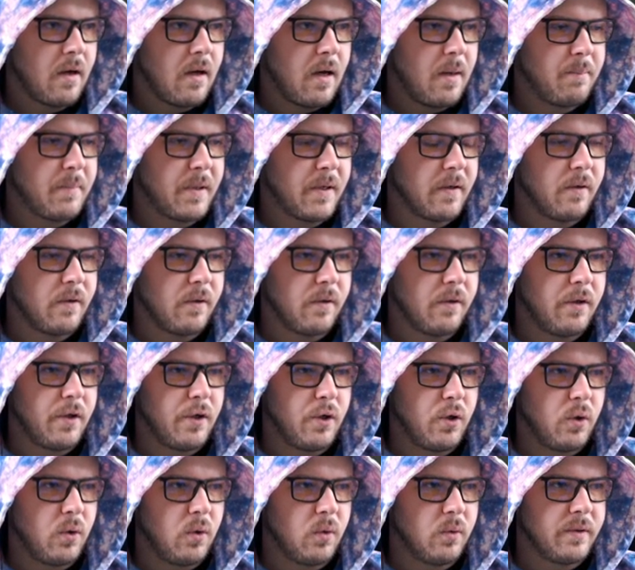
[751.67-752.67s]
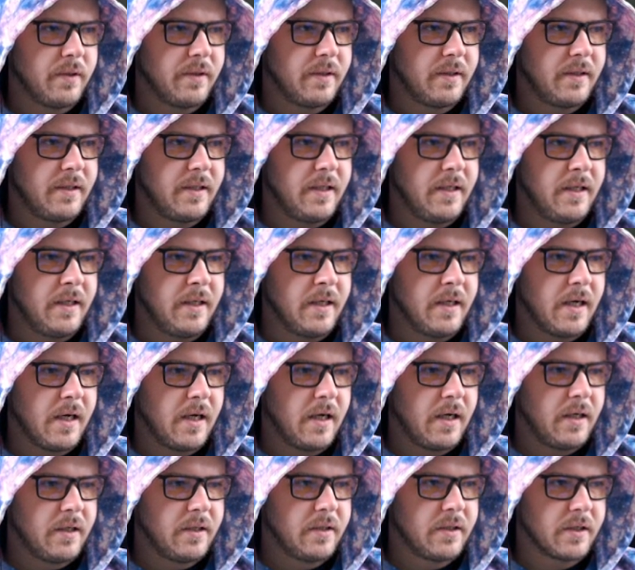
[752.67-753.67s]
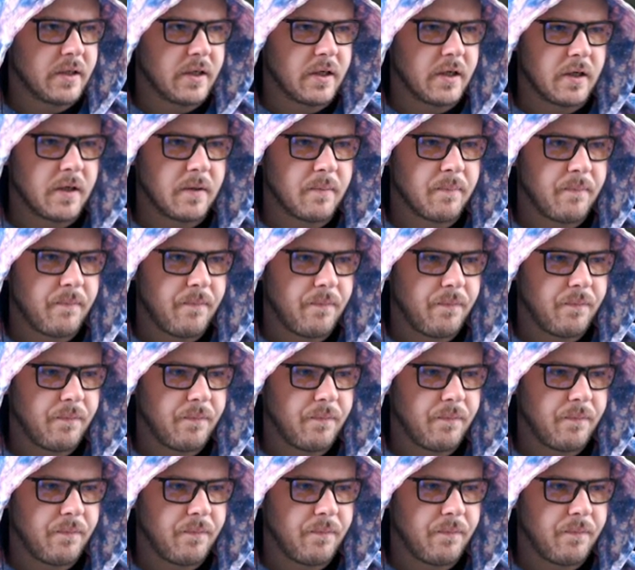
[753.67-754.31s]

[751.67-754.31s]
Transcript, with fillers: I'm gonna load the other.